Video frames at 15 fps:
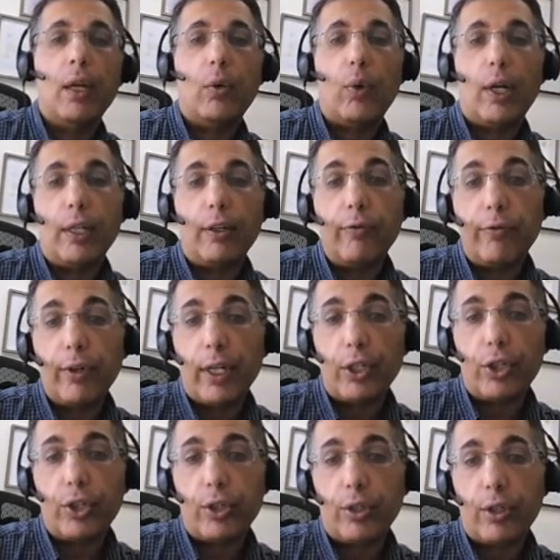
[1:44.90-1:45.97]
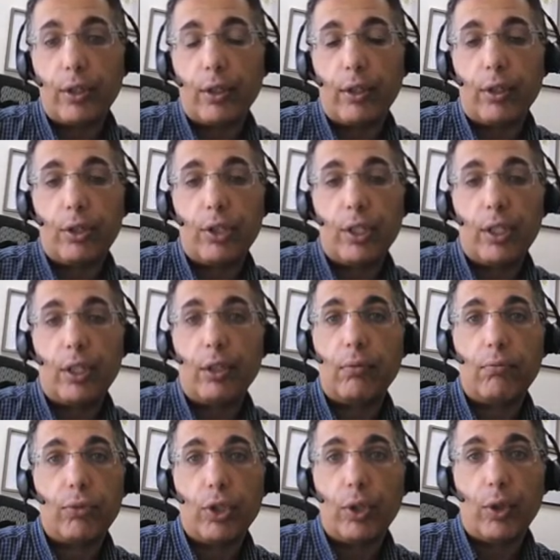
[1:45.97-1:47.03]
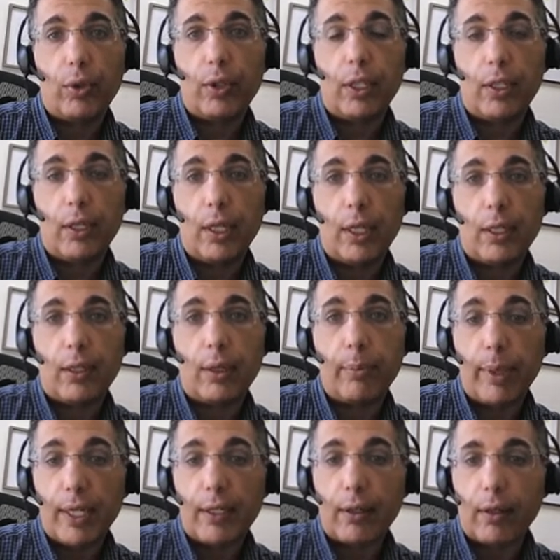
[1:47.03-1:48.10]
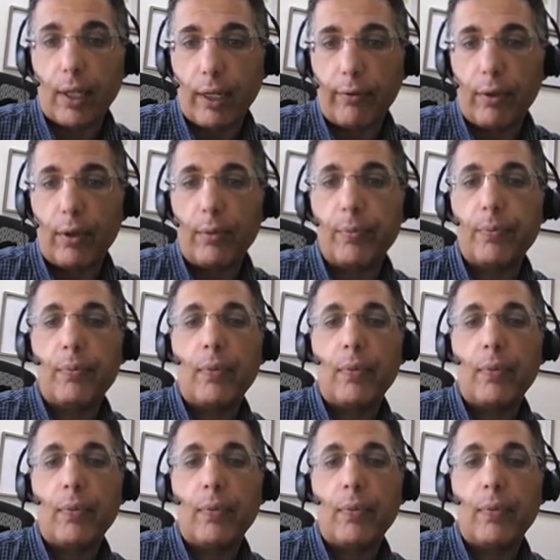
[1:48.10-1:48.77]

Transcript: while in French she only has a basic level.